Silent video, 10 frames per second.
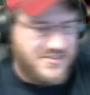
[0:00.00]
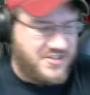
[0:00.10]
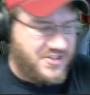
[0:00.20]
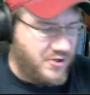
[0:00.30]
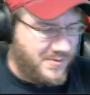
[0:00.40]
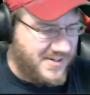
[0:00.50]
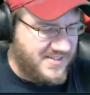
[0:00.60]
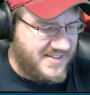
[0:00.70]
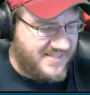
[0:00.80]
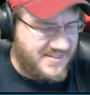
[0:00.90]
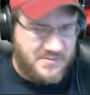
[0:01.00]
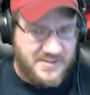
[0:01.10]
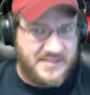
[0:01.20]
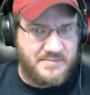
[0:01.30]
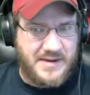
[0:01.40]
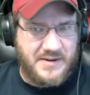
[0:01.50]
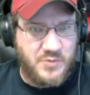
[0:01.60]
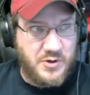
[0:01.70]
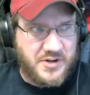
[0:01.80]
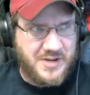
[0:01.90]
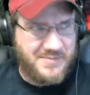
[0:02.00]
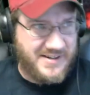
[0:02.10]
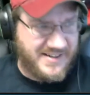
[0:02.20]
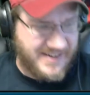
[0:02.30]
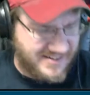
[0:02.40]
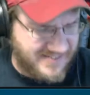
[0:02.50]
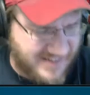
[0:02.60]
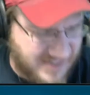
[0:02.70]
the show because that's something that my real company can actually